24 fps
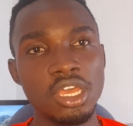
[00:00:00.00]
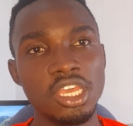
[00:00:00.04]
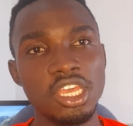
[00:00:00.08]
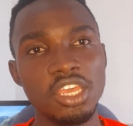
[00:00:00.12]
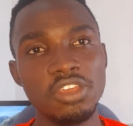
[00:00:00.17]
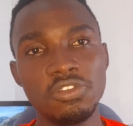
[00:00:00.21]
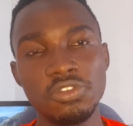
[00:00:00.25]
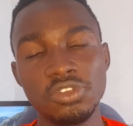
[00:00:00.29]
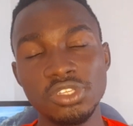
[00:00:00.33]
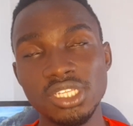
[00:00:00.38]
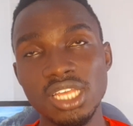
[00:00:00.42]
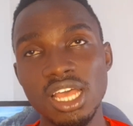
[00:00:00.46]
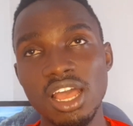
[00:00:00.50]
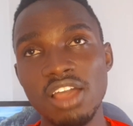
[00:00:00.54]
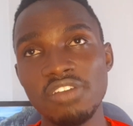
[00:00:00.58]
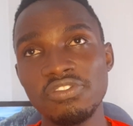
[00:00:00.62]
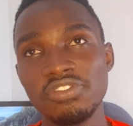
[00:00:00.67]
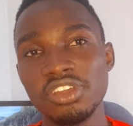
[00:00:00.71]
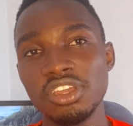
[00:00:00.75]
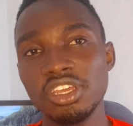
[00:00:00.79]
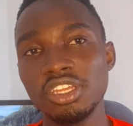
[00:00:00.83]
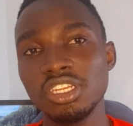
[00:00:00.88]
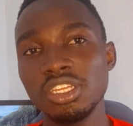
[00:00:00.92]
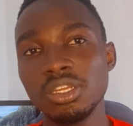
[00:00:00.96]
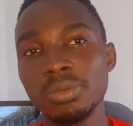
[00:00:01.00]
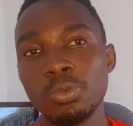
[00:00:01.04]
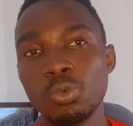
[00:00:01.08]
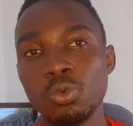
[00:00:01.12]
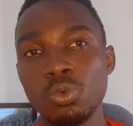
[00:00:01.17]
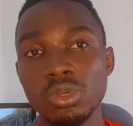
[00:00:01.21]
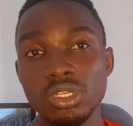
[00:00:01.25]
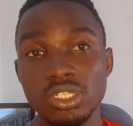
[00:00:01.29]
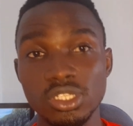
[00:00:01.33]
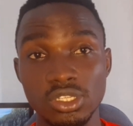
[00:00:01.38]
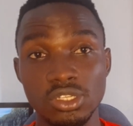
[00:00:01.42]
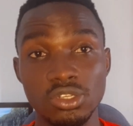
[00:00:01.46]
If you still have any
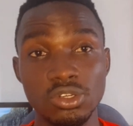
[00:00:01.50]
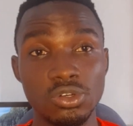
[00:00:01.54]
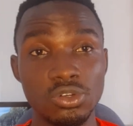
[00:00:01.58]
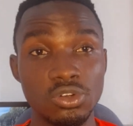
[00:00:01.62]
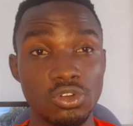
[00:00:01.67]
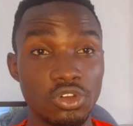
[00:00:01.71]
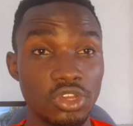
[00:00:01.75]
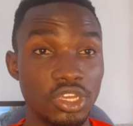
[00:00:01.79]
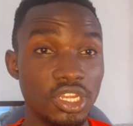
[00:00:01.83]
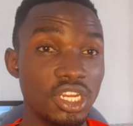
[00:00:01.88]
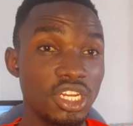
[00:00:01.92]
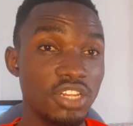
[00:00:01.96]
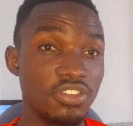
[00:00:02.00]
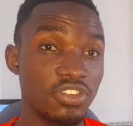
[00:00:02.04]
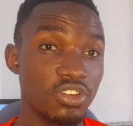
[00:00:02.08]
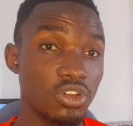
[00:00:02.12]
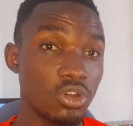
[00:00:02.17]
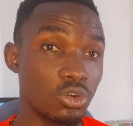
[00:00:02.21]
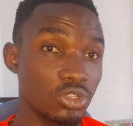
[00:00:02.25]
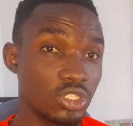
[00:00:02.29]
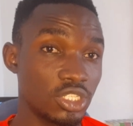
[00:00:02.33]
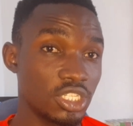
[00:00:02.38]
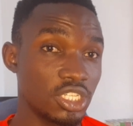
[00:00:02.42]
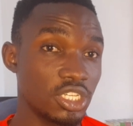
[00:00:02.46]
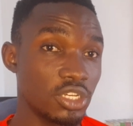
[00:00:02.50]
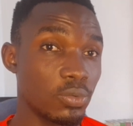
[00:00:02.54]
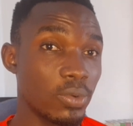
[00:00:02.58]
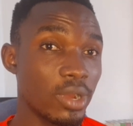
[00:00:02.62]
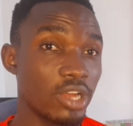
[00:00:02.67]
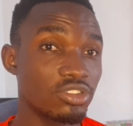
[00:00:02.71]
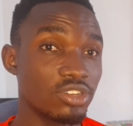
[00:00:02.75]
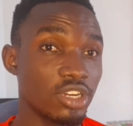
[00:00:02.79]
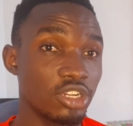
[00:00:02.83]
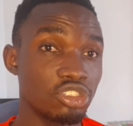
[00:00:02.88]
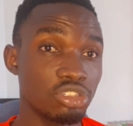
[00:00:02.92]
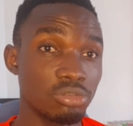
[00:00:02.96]
question or any difficulty while
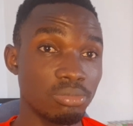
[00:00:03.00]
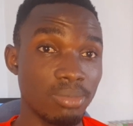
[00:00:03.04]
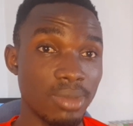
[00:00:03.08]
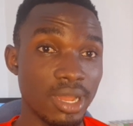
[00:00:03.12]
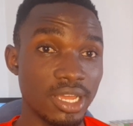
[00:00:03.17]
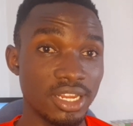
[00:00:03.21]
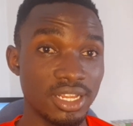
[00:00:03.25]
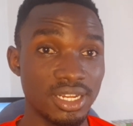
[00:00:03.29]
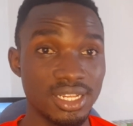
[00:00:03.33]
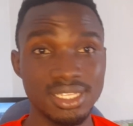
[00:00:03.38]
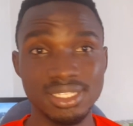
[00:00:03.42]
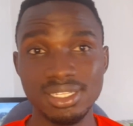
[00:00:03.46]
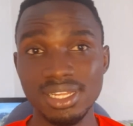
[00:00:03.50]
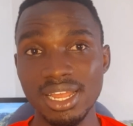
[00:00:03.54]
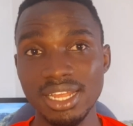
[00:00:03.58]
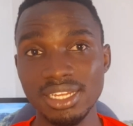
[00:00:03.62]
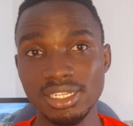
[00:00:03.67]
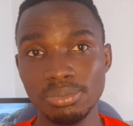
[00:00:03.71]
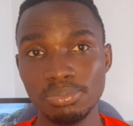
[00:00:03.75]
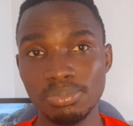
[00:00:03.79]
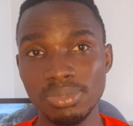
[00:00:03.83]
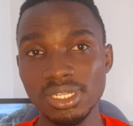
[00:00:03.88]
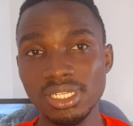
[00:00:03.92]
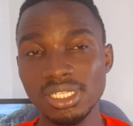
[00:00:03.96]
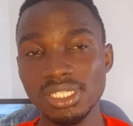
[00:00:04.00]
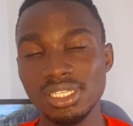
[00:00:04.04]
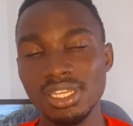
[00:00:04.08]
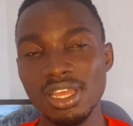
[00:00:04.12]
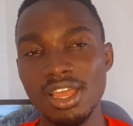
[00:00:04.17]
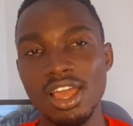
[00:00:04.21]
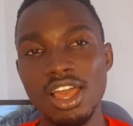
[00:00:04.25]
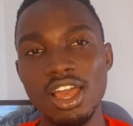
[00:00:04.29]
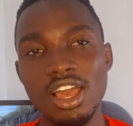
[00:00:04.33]
trying to mine in this site, please